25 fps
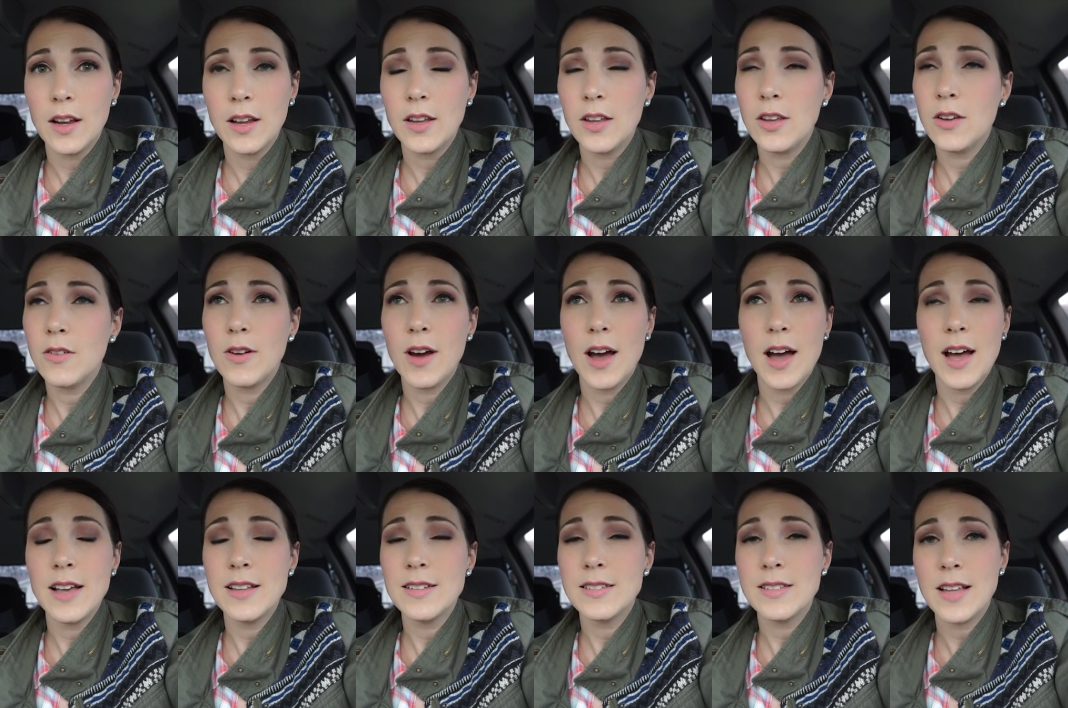You
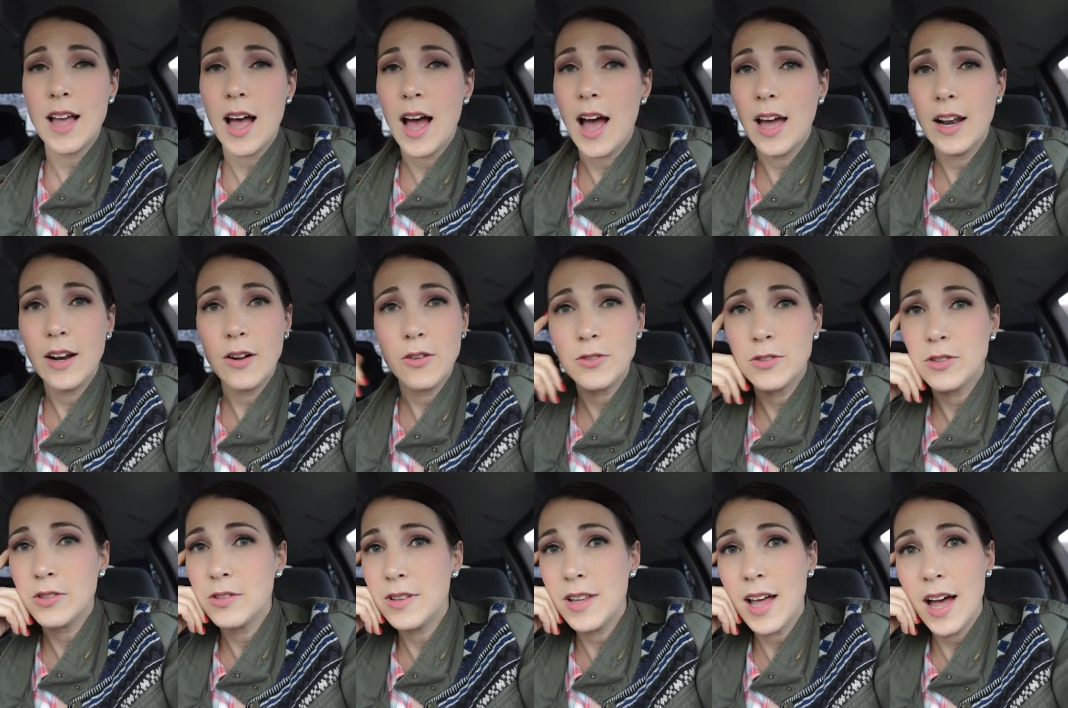guys, I
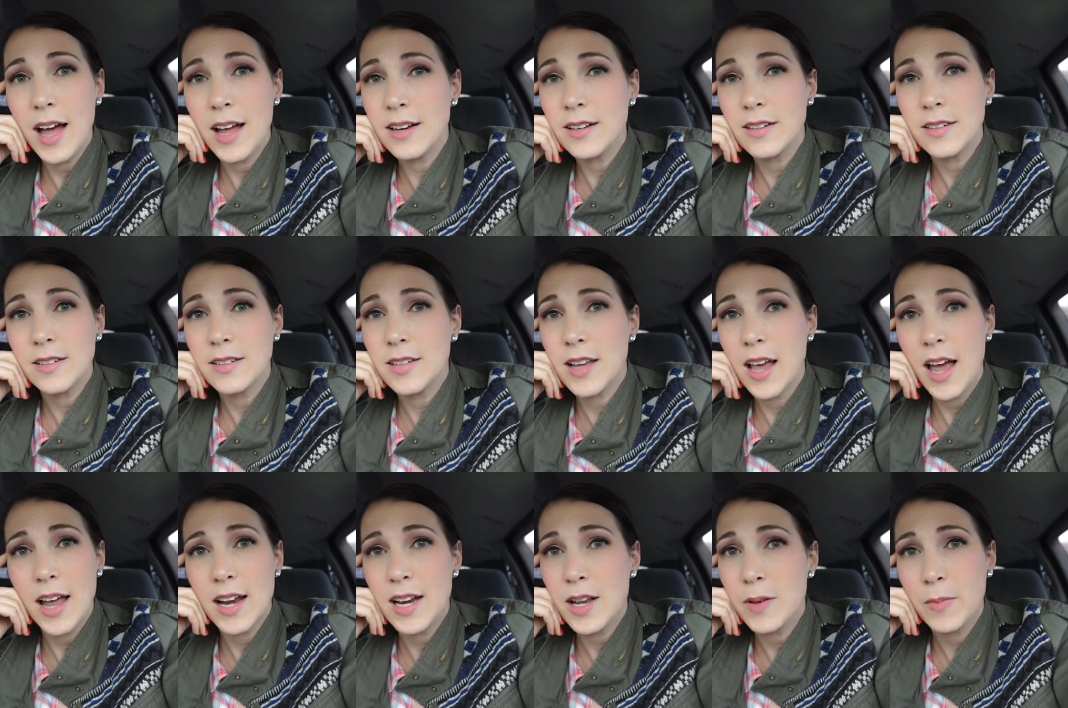don't do that
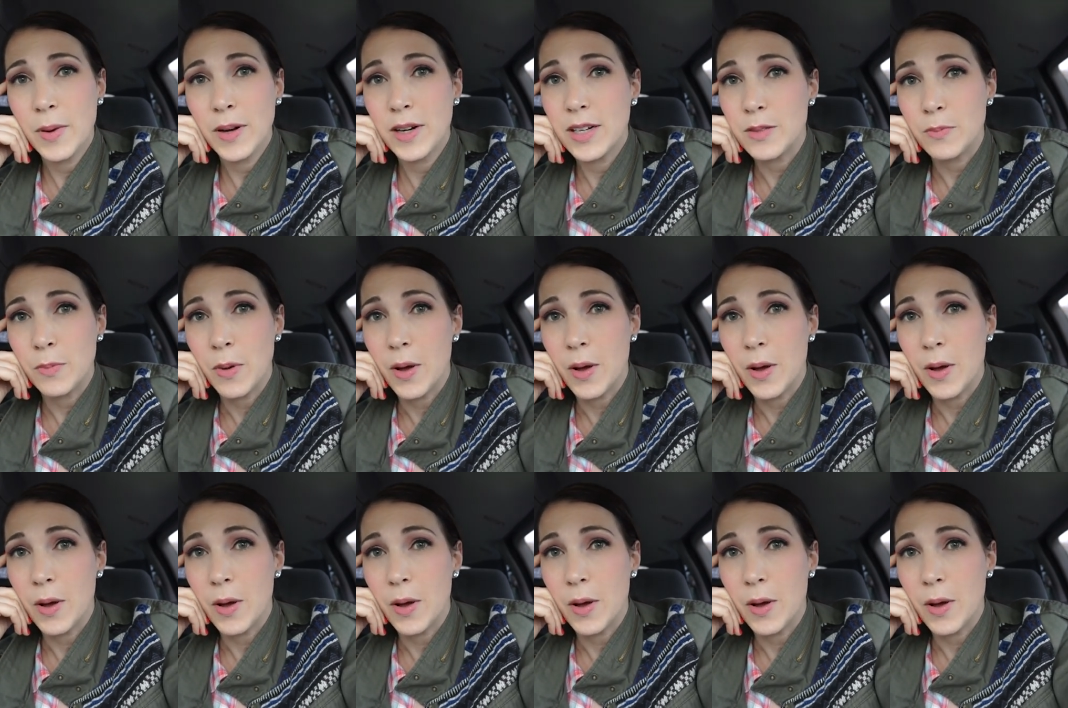to anybody's